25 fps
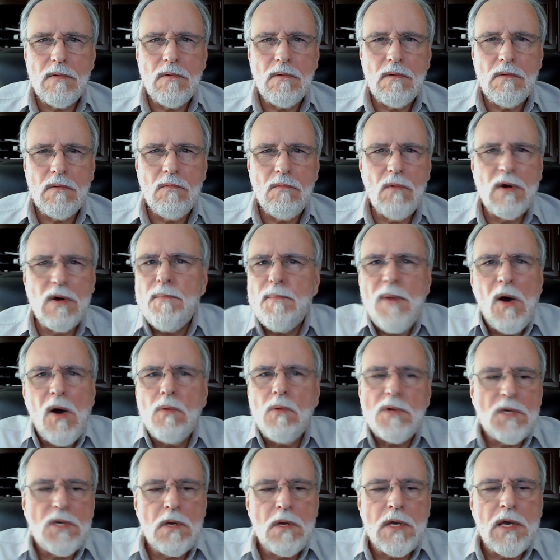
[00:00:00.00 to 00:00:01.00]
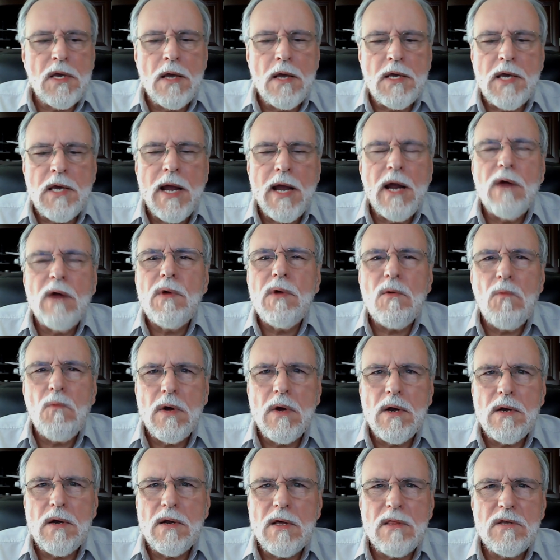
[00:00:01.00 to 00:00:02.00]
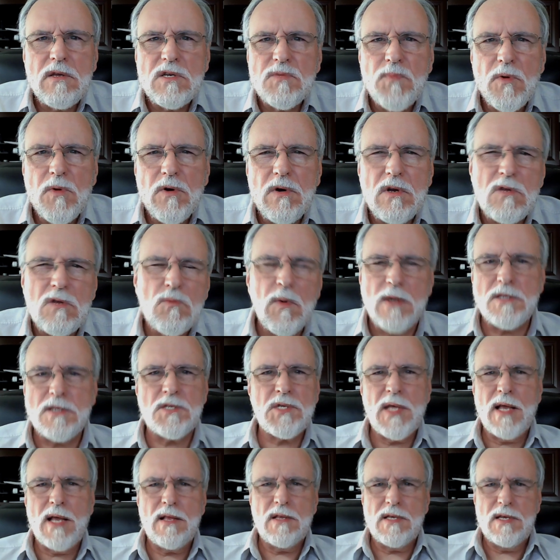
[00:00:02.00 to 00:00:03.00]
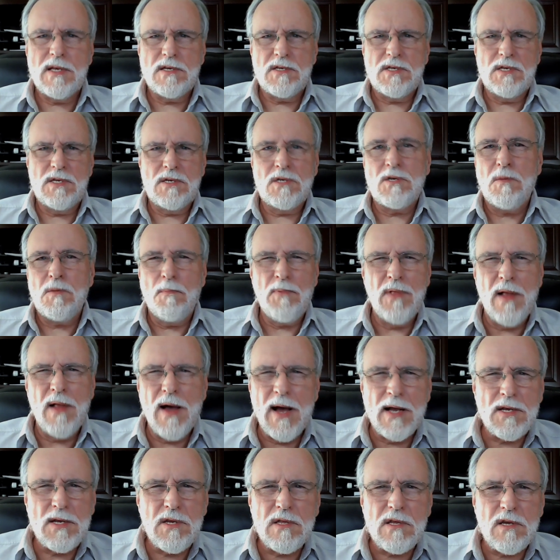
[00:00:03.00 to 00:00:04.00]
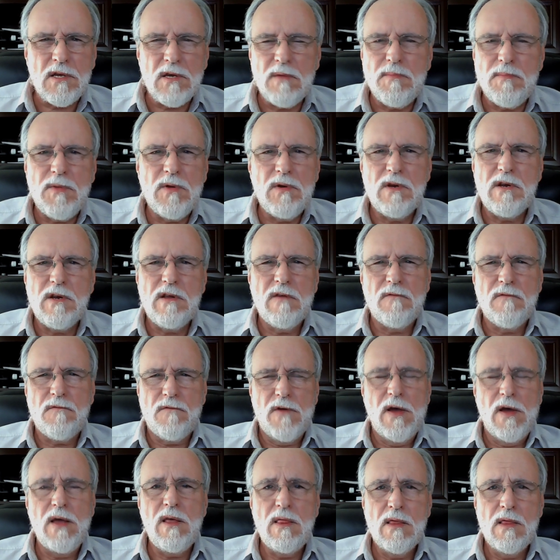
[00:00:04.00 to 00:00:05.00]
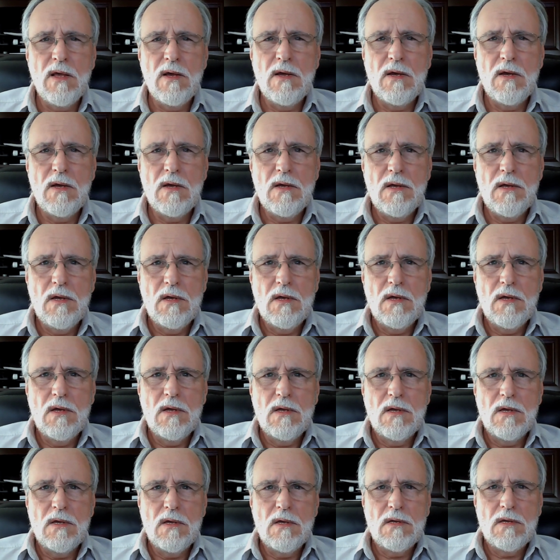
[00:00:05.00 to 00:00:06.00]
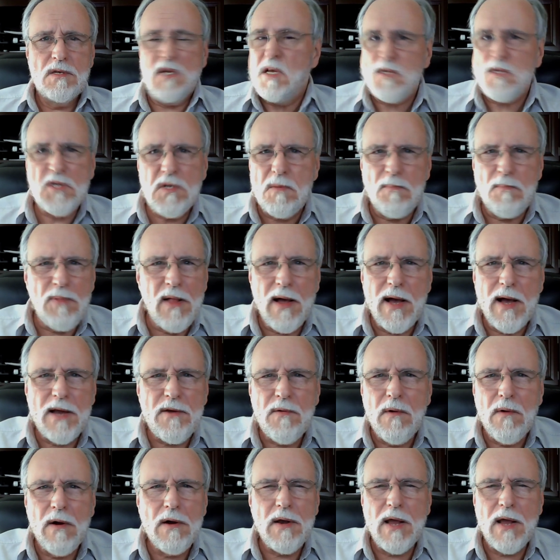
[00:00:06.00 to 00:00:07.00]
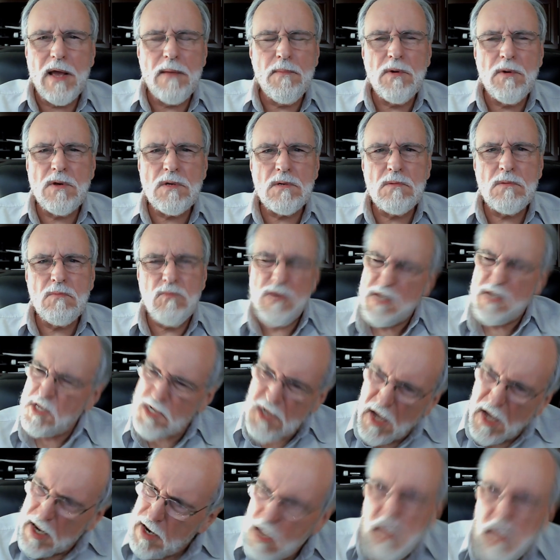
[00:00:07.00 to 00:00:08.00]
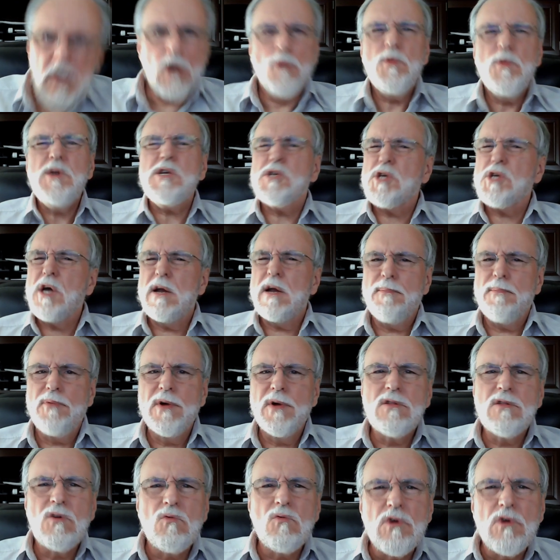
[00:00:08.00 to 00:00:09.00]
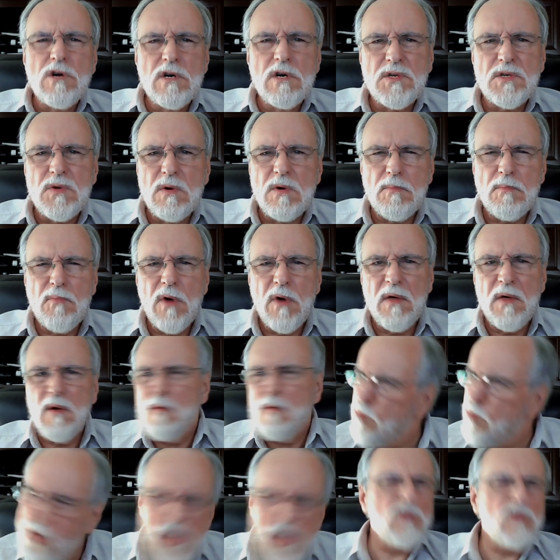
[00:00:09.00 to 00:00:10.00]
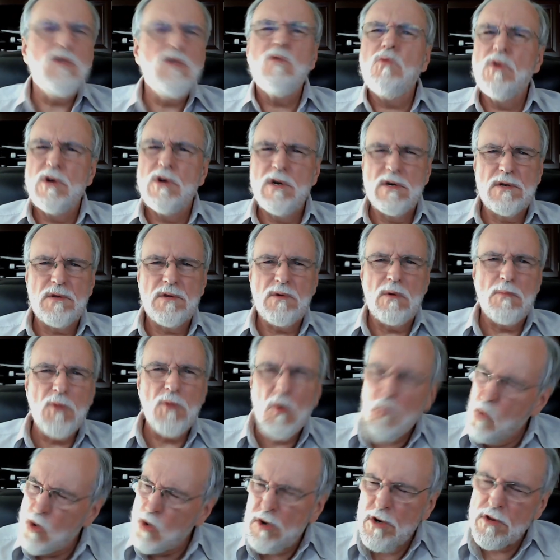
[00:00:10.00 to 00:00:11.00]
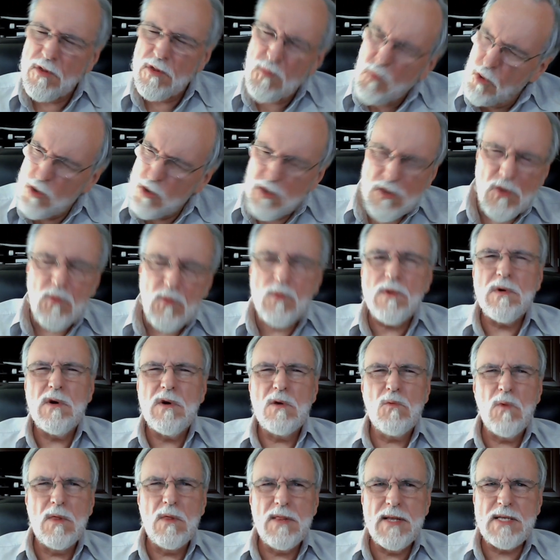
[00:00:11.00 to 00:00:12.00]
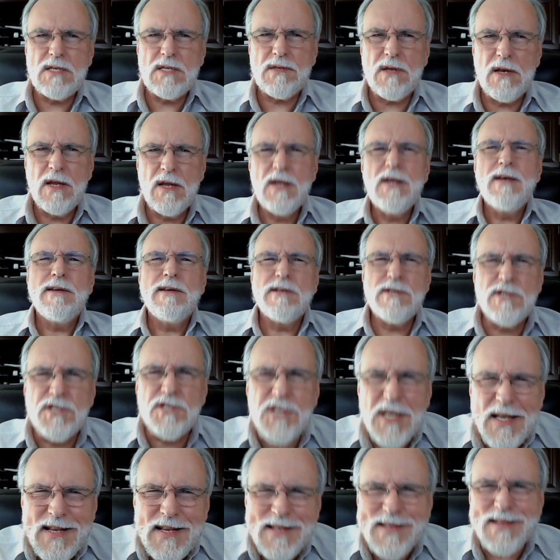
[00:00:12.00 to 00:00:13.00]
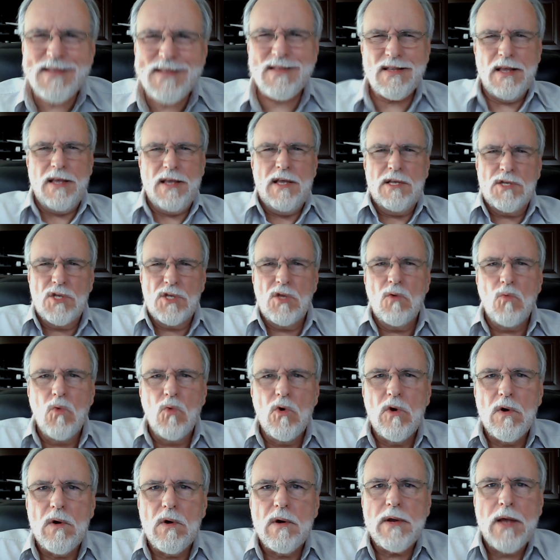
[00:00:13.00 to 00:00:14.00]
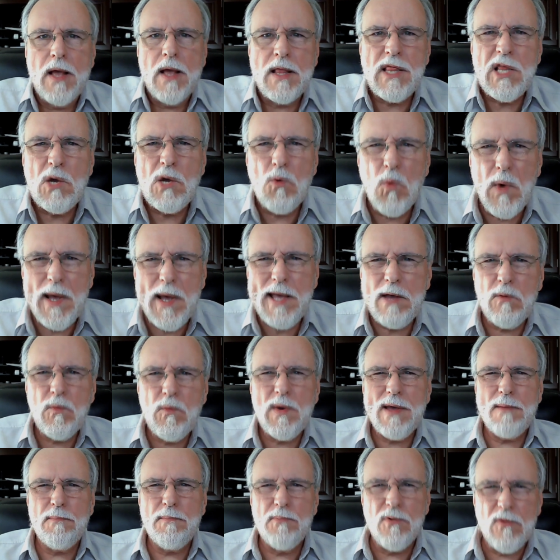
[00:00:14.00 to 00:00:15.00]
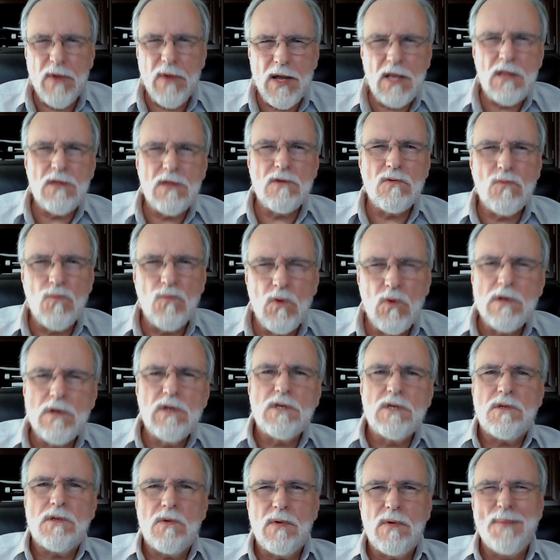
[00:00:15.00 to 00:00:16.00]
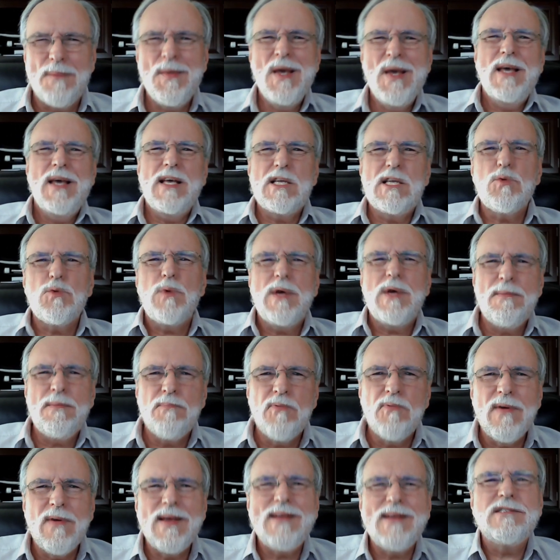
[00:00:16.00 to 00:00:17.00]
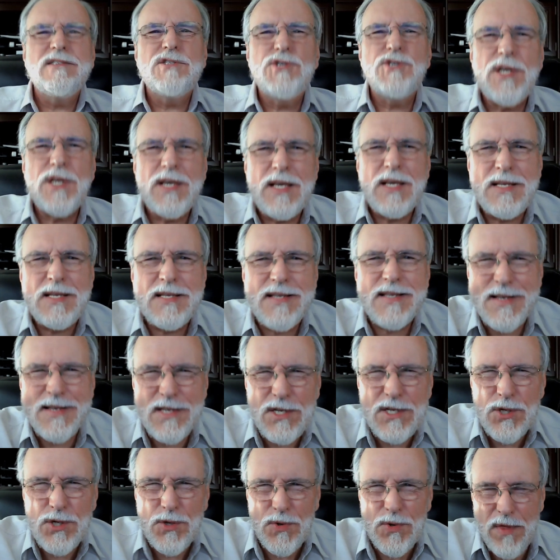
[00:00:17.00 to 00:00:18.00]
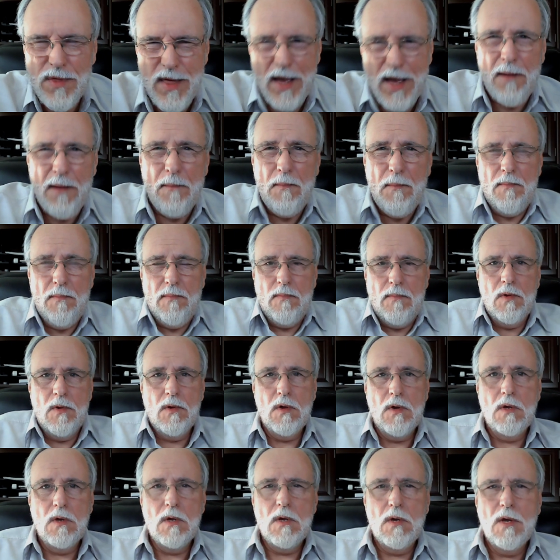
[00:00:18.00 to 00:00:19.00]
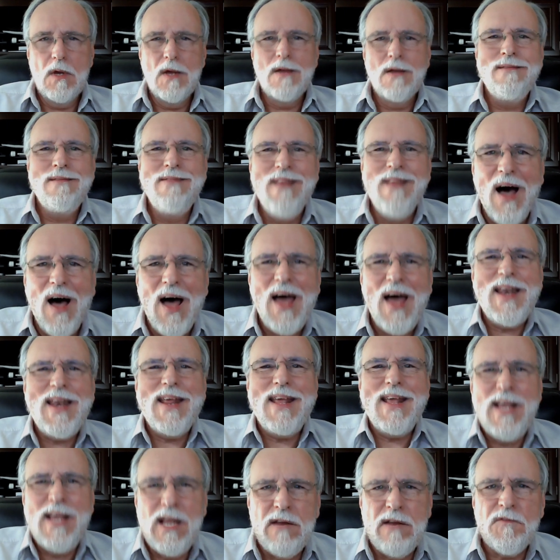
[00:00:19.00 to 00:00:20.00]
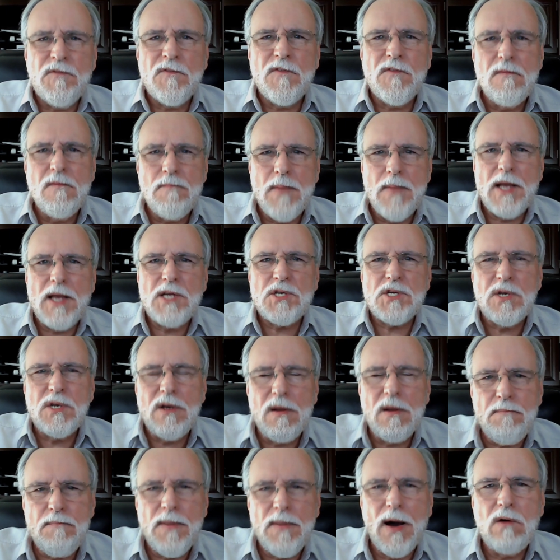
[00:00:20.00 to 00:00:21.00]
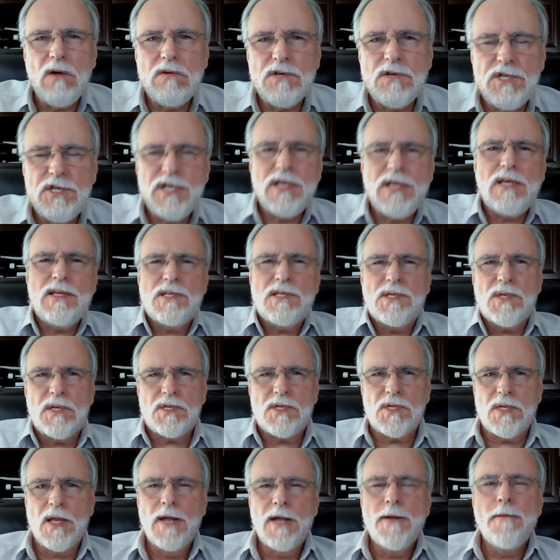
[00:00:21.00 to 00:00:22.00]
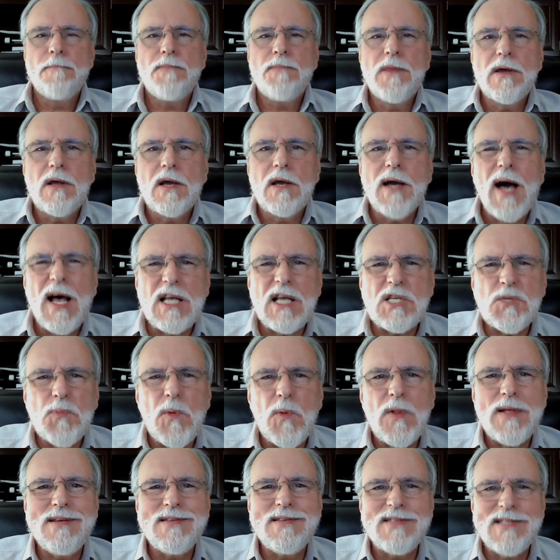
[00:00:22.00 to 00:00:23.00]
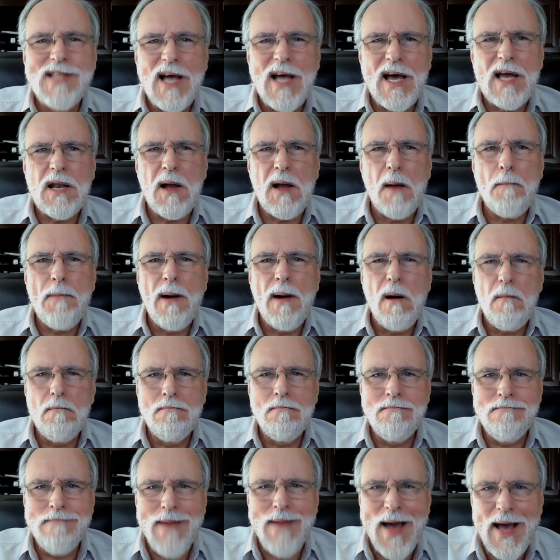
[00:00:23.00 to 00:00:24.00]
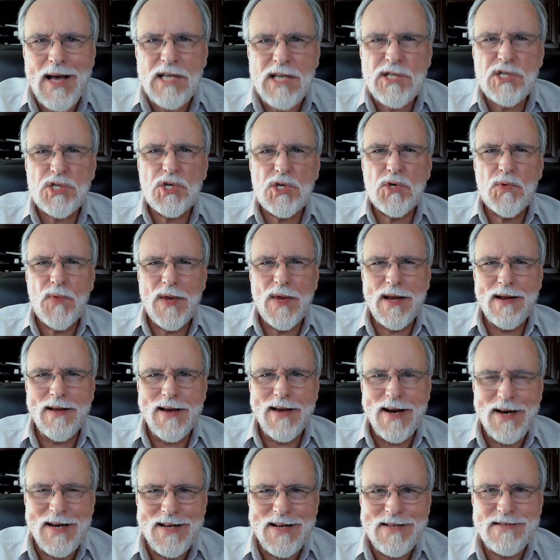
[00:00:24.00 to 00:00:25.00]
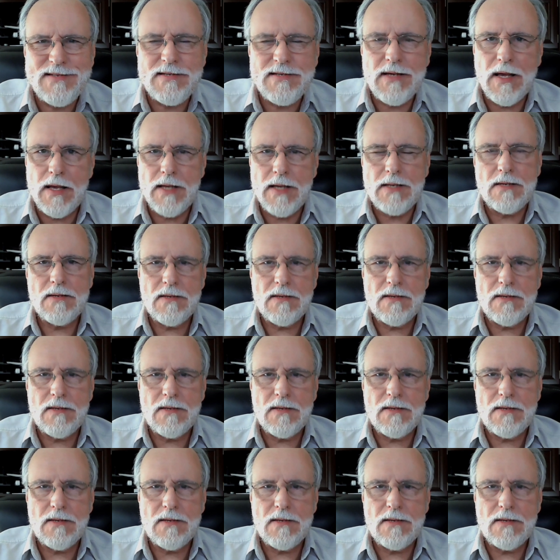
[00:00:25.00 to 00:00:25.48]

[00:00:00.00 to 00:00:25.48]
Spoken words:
What about carry one another's burdens? What, does that just apply to the community of faith? Doesn't apply to our neighbors? We just gotta bring the word to him, brother. Bring the word to him. The word, the word, the word. Well, listen, Jesus is the word. And the way we bring the word to them is we bring Jesus to them. Not information about Jesus. The gospel is not about mastering content.